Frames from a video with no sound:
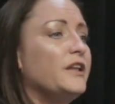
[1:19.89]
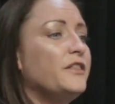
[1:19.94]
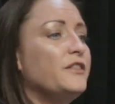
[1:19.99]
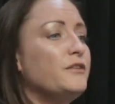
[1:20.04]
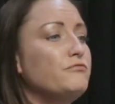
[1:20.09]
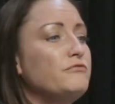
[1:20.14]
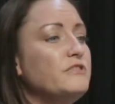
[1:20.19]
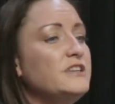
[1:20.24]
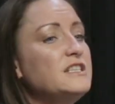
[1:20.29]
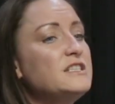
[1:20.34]

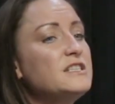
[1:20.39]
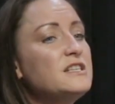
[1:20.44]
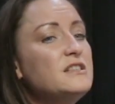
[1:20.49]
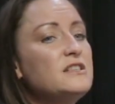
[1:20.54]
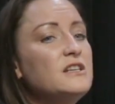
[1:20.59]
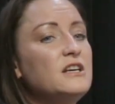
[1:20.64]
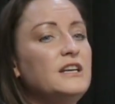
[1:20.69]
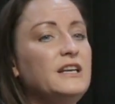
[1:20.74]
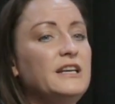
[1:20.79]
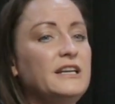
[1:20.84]
The
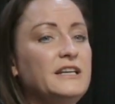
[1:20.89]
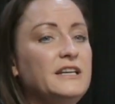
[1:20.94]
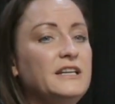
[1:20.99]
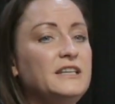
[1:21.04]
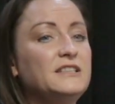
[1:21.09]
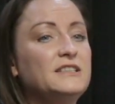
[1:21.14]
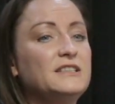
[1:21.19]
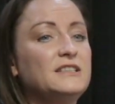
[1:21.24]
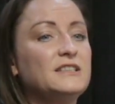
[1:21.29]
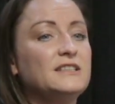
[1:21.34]
reason that
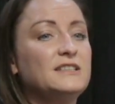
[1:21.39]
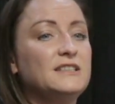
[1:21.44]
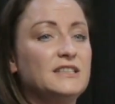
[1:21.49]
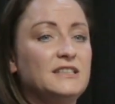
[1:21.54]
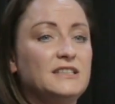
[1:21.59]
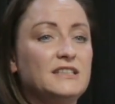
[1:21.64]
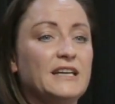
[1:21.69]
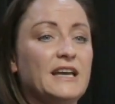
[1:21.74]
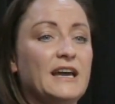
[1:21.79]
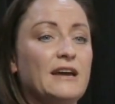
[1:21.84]
Leeds
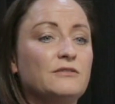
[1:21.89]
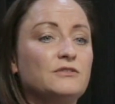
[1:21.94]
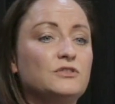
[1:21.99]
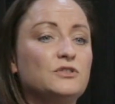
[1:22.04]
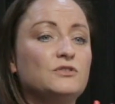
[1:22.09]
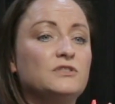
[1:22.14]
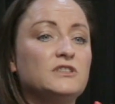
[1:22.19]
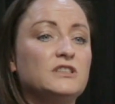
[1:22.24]
City Council